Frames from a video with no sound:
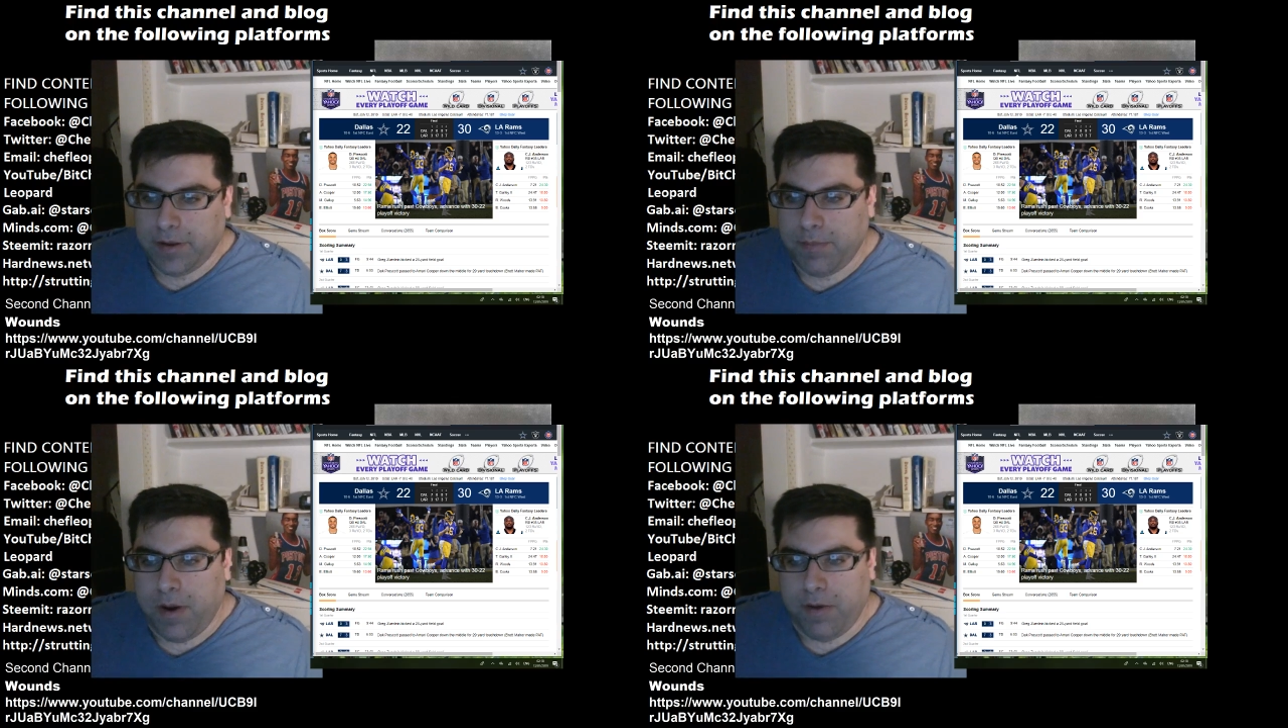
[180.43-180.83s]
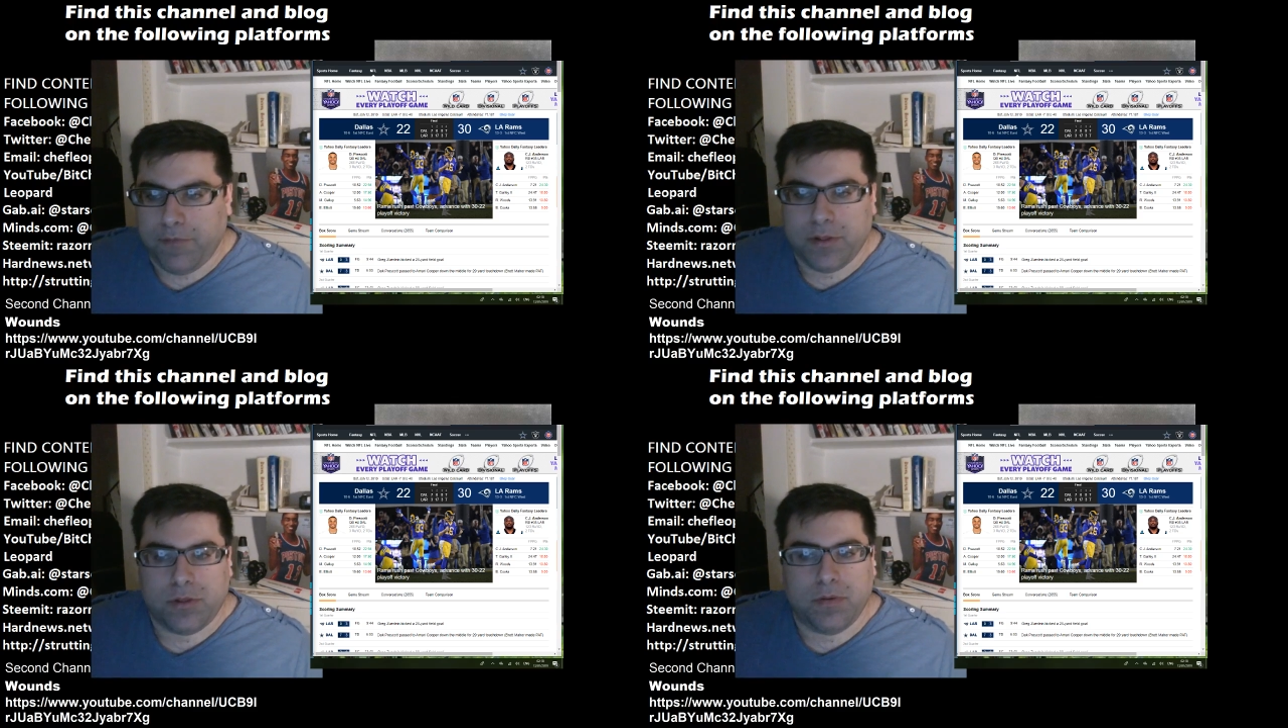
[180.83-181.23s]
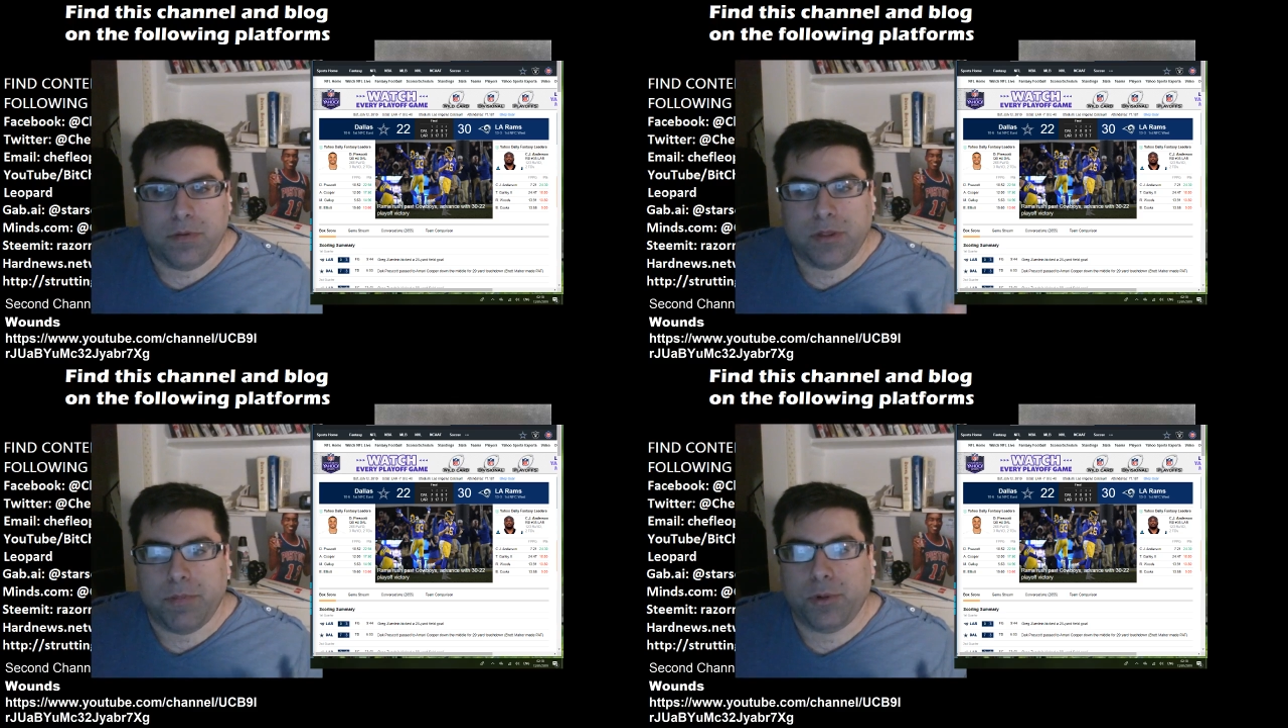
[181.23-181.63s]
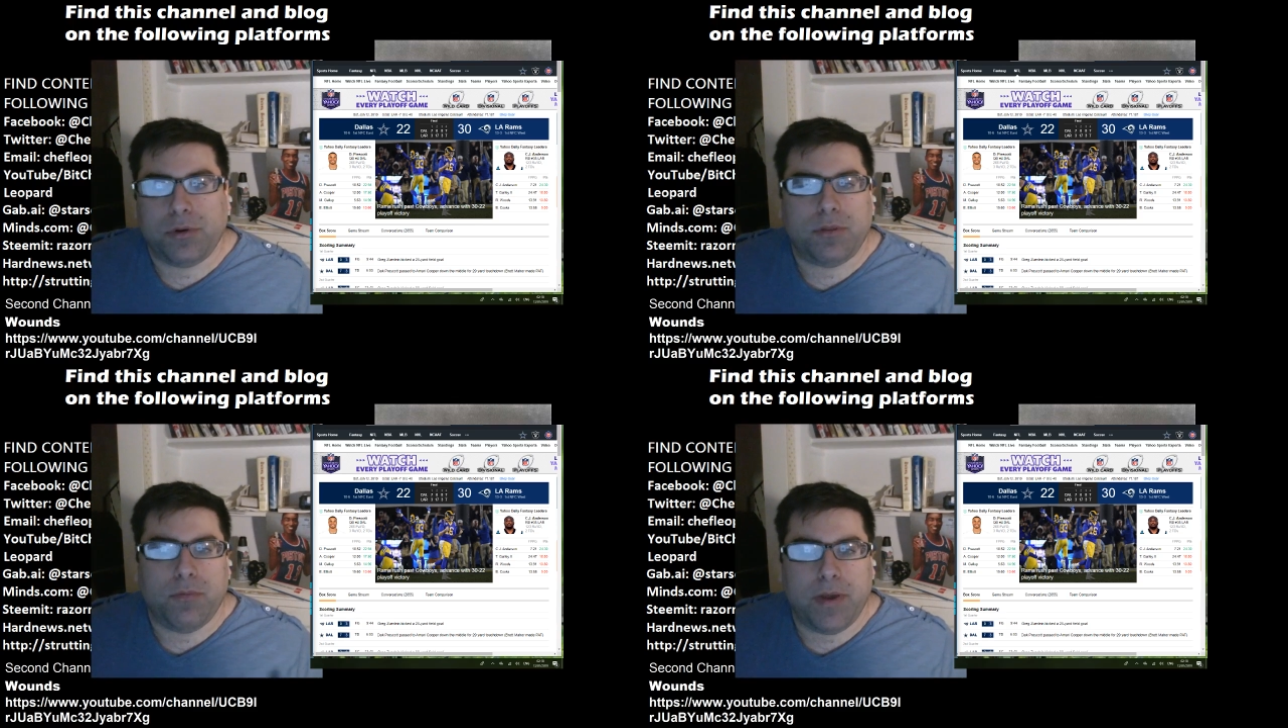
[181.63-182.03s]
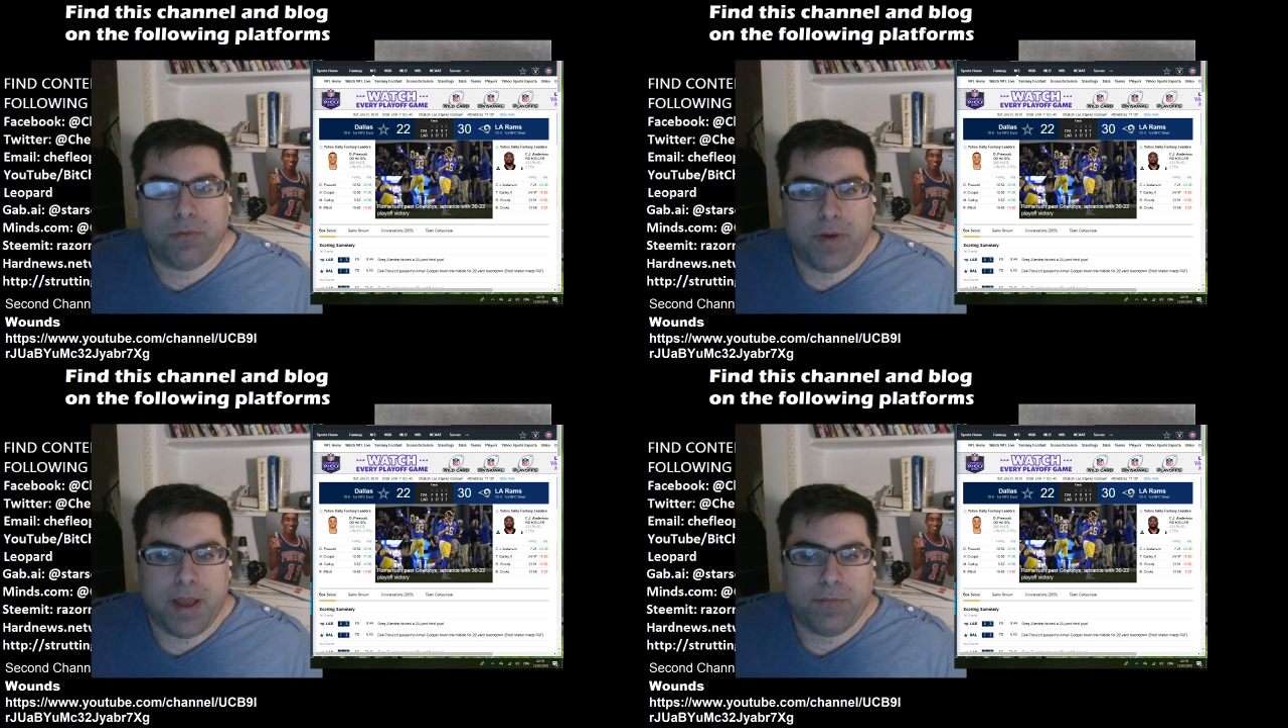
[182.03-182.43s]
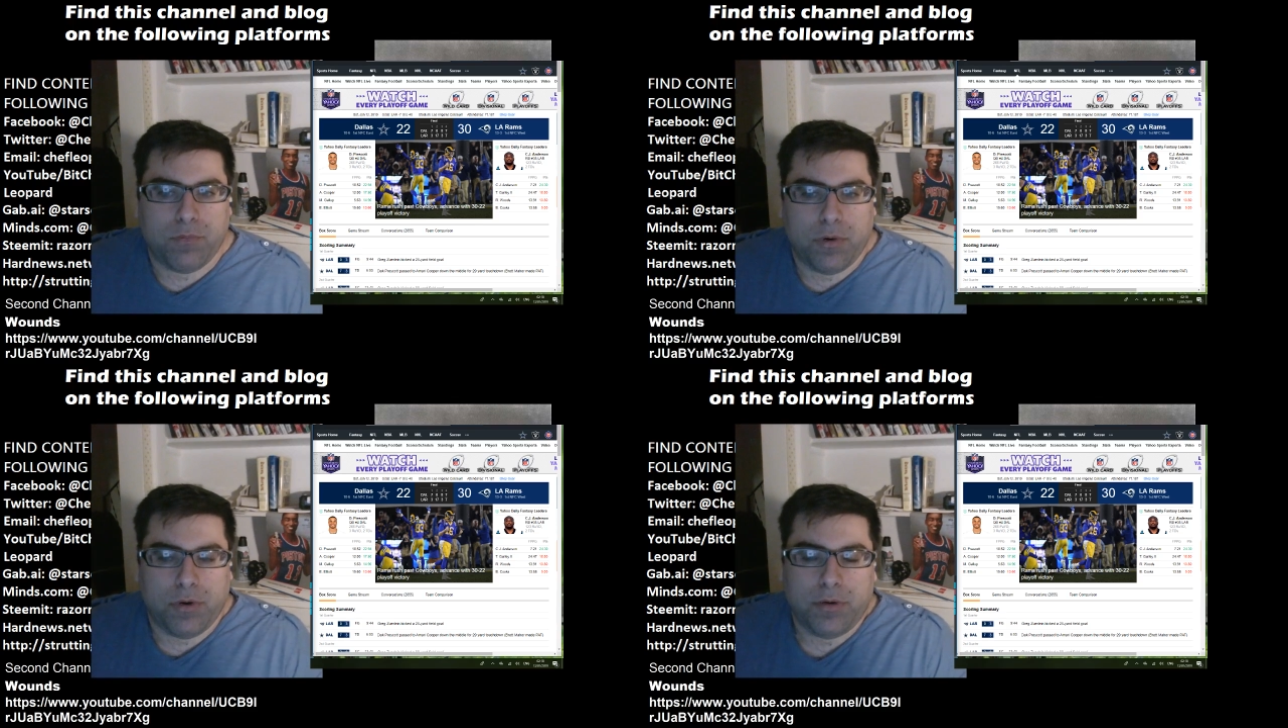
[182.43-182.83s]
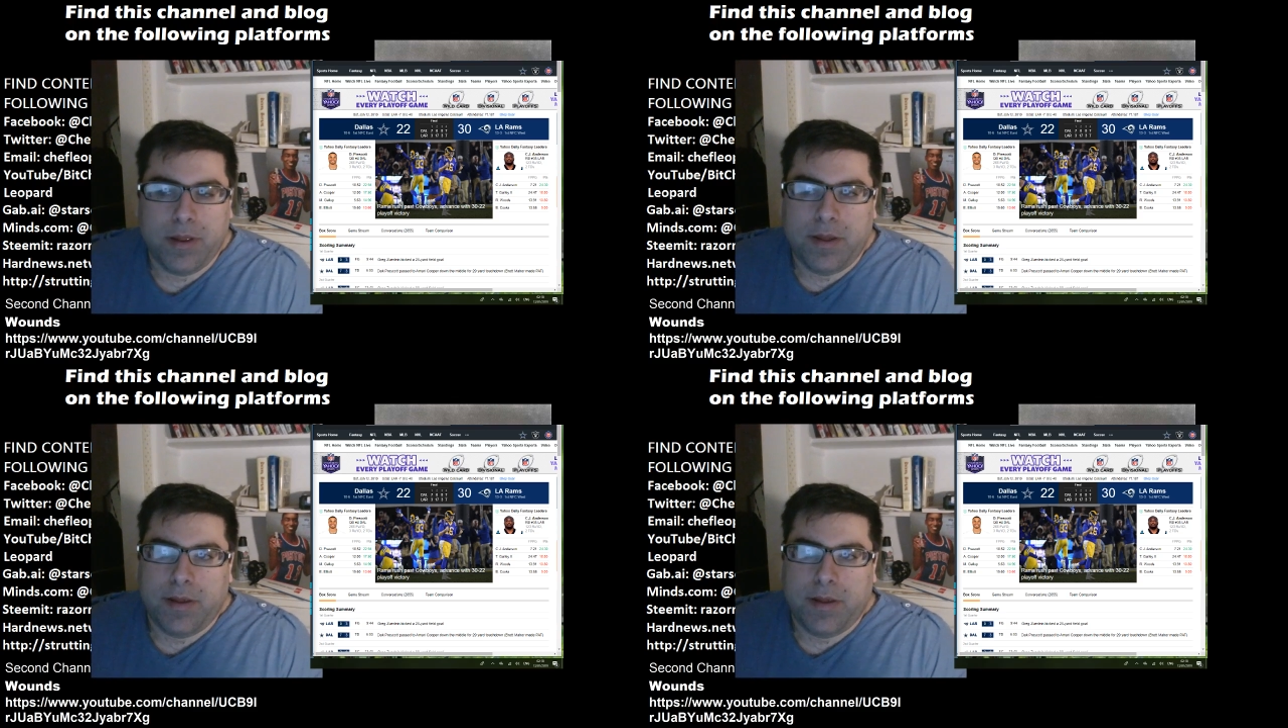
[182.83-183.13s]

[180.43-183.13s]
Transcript: type offense. So similar to the way the Rams were